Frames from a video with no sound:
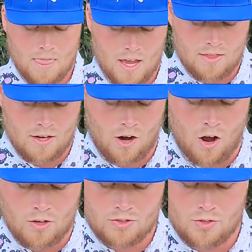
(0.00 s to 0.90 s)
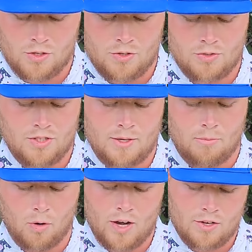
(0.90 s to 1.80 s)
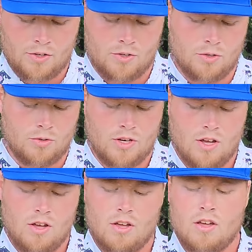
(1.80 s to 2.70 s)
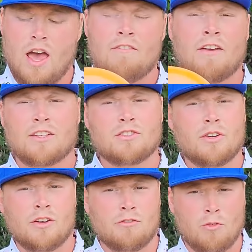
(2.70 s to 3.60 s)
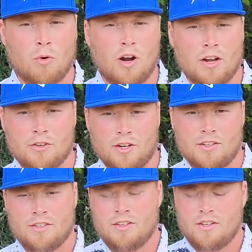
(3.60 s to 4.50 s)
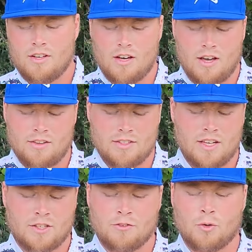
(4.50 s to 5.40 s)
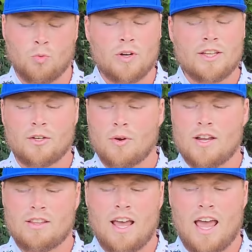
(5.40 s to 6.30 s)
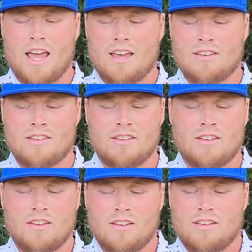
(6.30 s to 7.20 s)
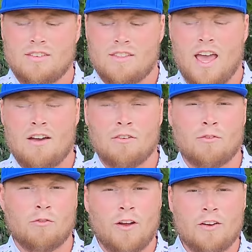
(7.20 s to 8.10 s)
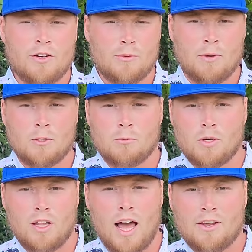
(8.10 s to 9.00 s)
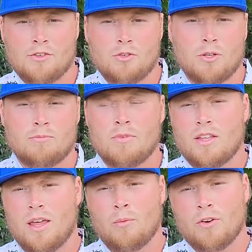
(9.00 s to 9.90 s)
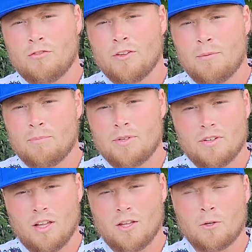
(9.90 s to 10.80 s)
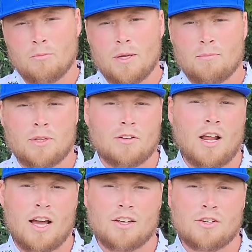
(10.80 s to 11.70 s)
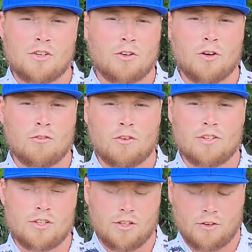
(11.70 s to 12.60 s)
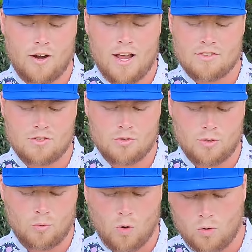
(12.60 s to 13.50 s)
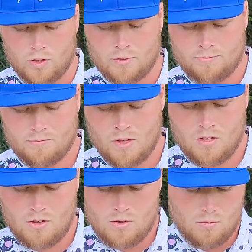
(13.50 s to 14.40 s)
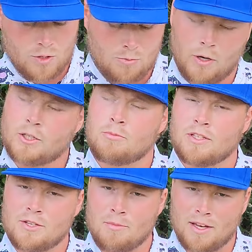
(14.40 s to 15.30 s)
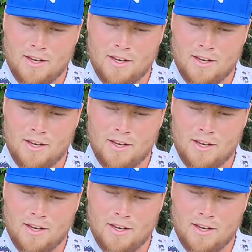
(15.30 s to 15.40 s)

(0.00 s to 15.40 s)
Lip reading: and then I also use the brand new FX3 and 400. These things feel really great in the hand. They have a very dependable glide to them. They will flip a little bit, but they're not going to turn over into the grass into a roller. Which brings me to my